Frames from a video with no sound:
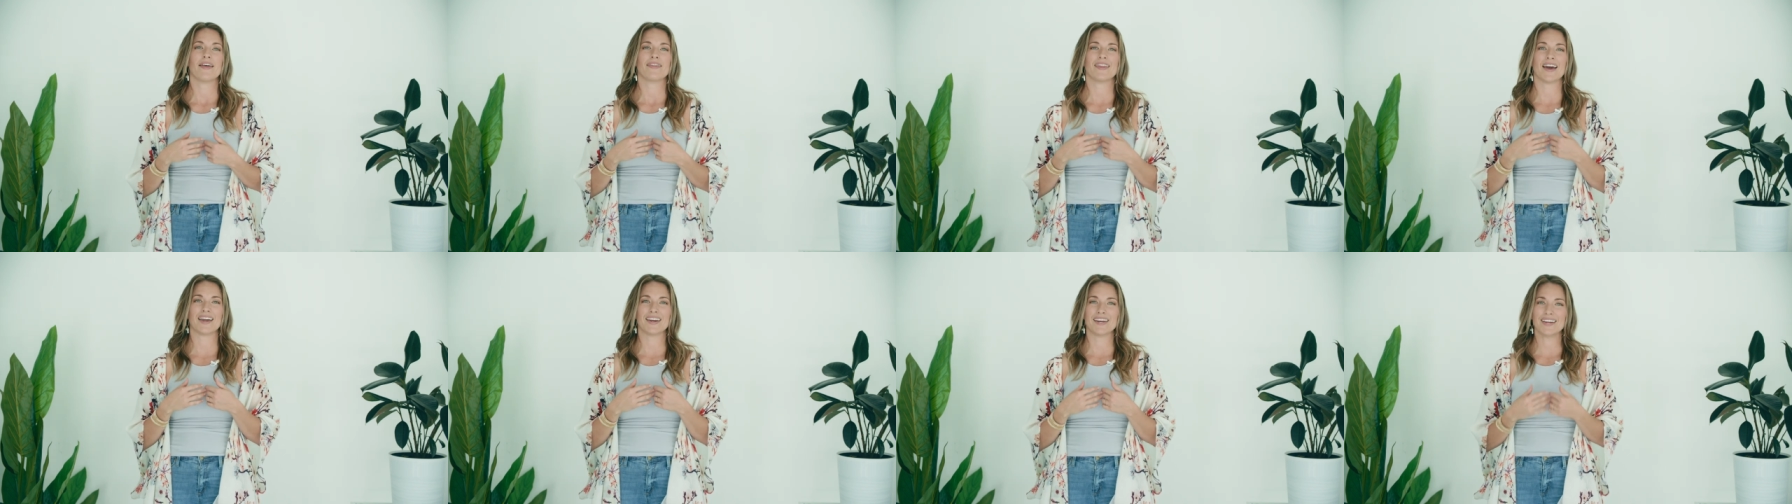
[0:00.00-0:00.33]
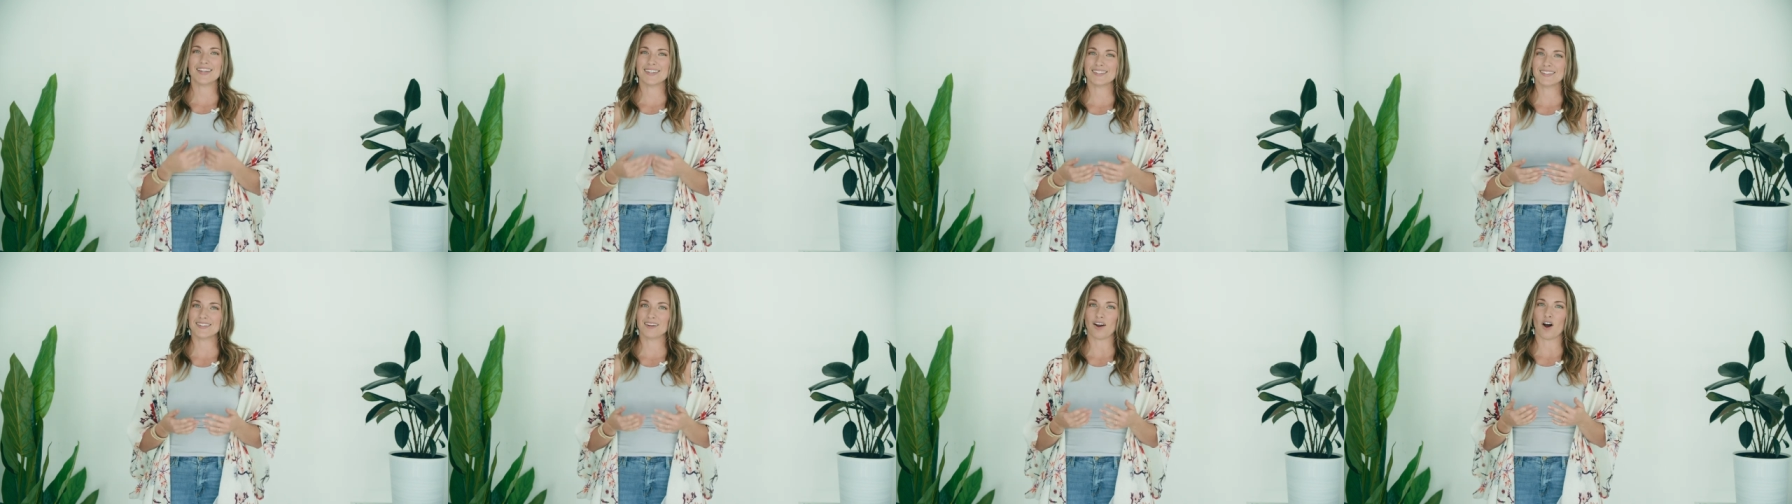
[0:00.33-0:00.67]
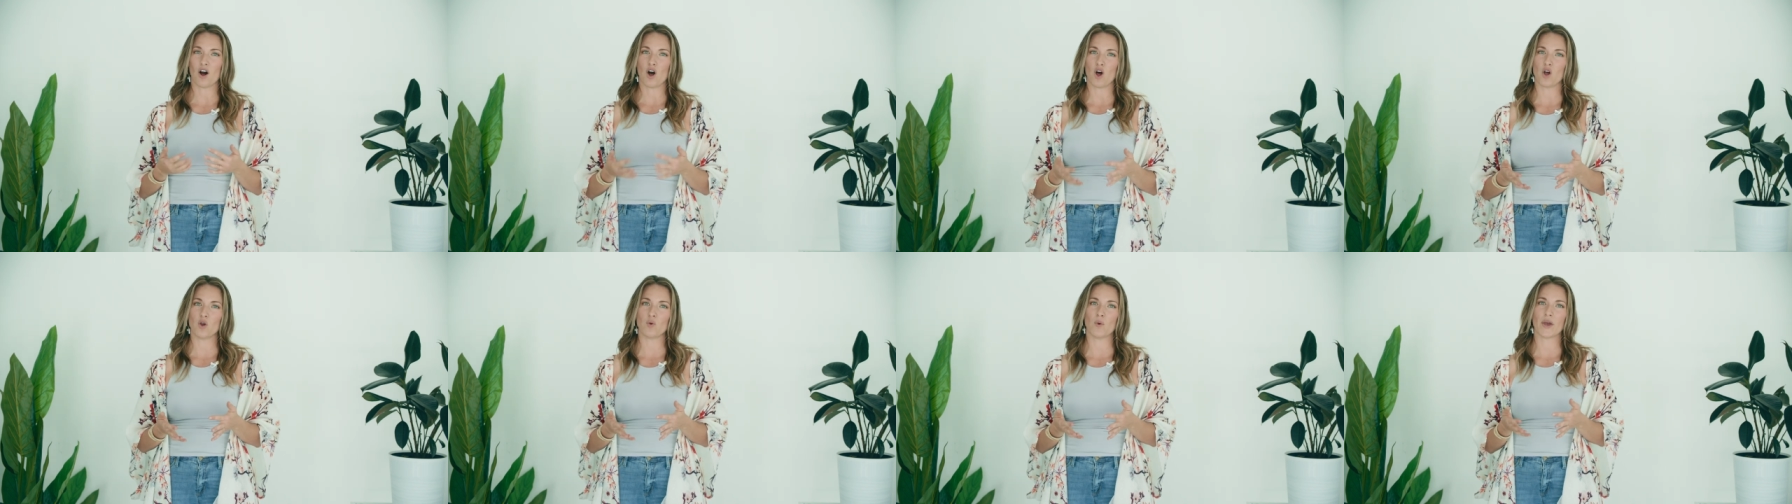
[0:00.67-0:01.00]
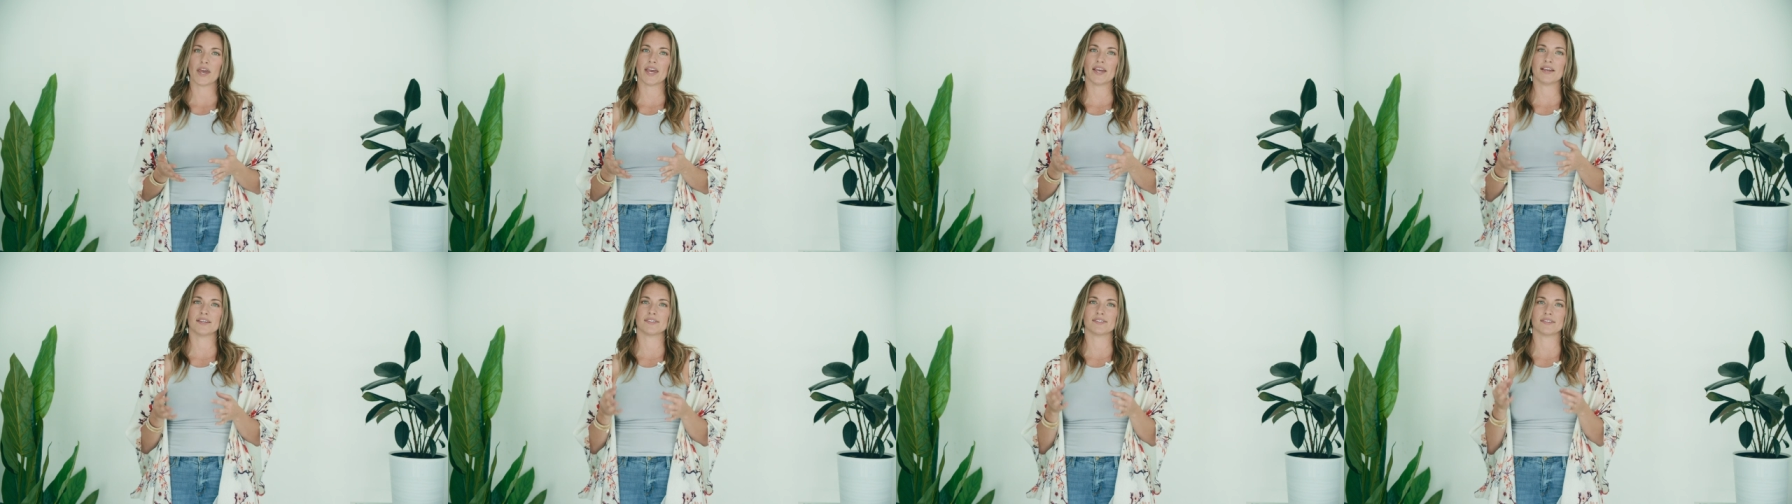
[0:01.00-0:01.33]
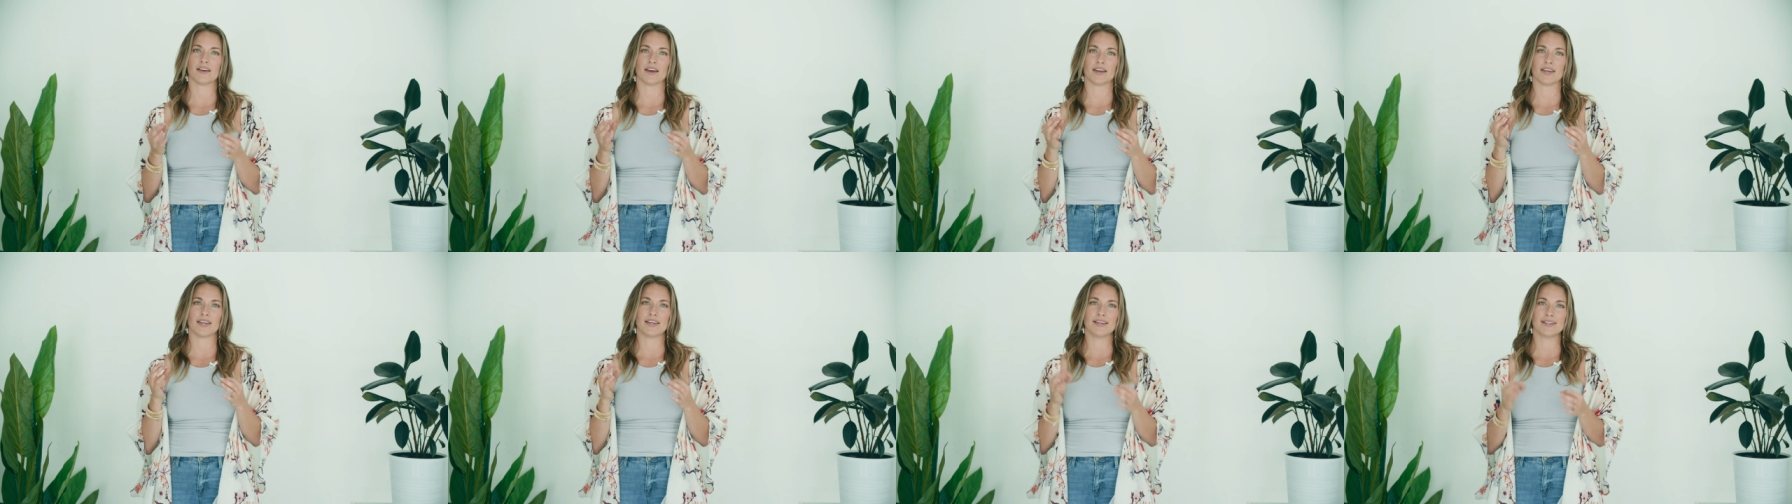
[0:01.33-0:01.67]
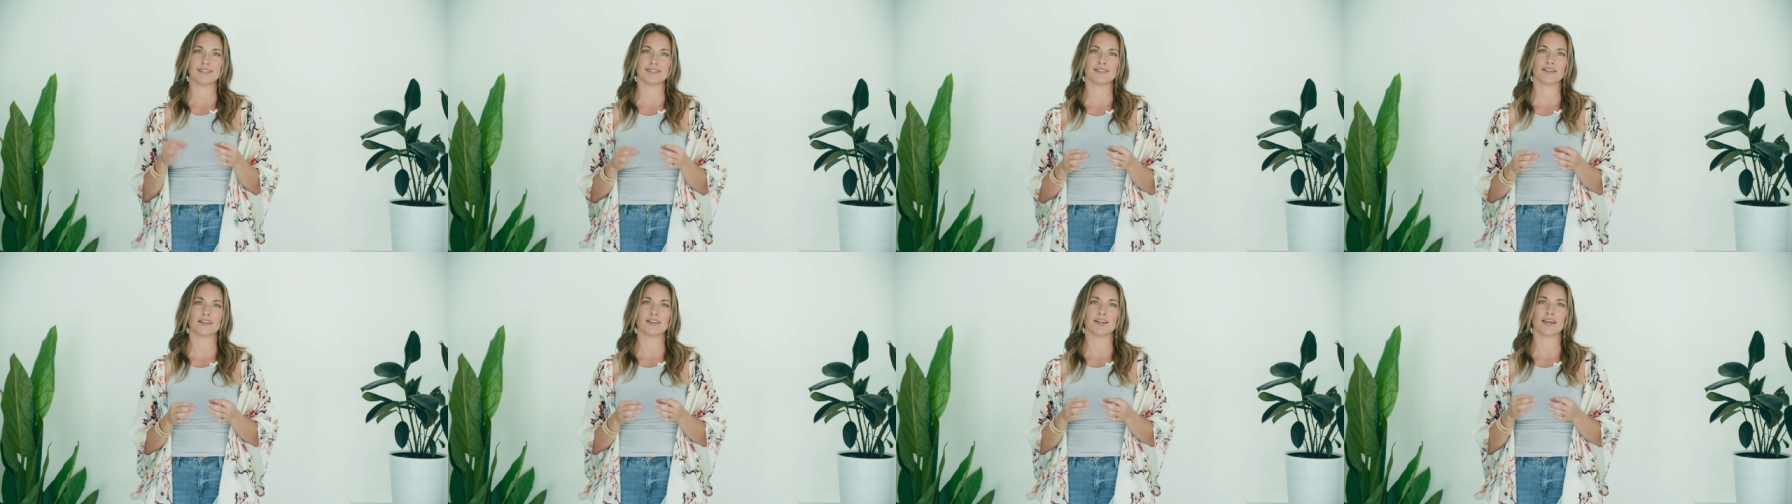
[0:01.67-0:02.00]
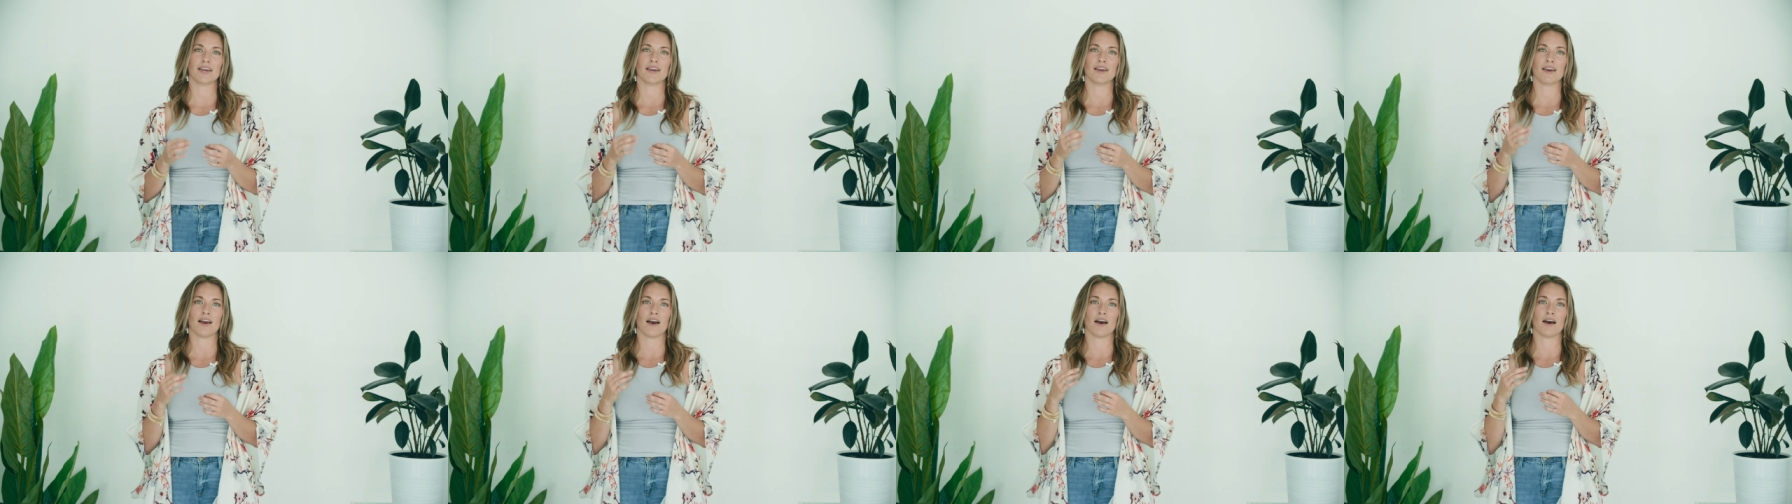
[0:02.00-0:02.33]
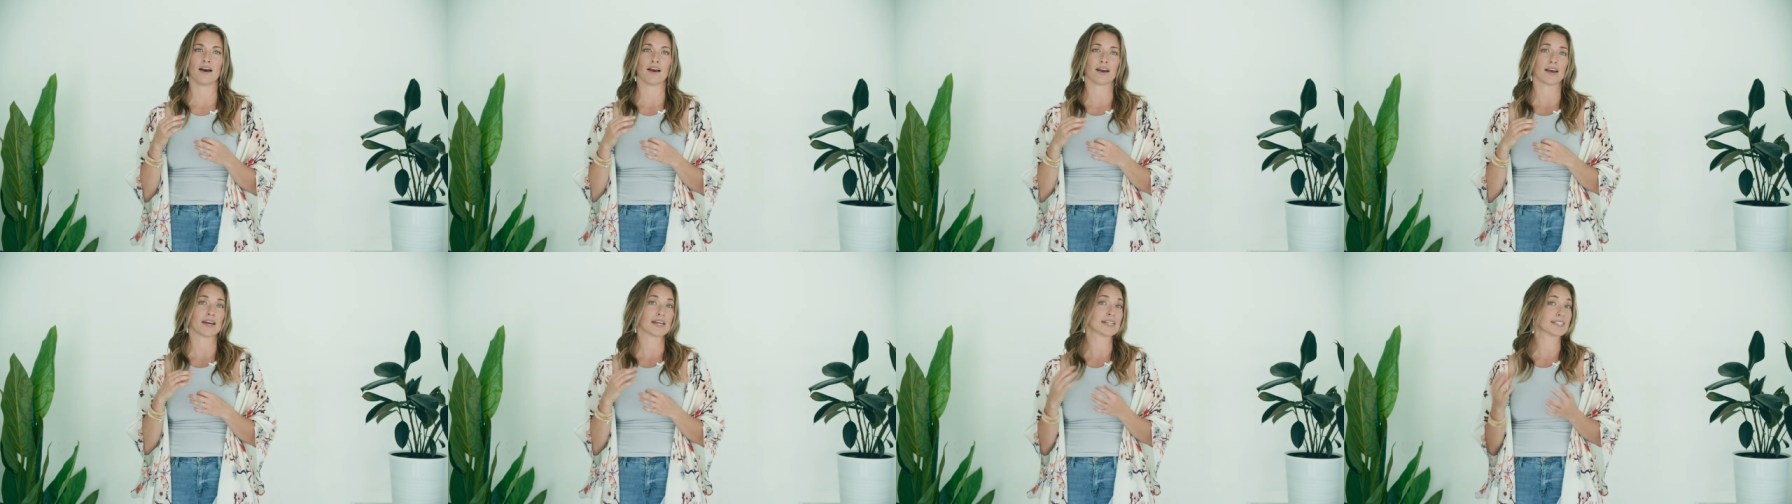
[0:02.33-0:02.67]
that isn't always easily uh,